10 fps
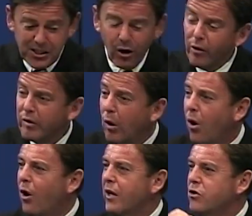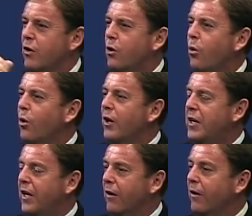however long is recorded
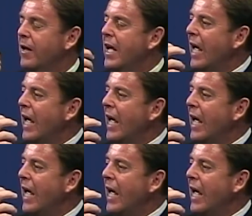here,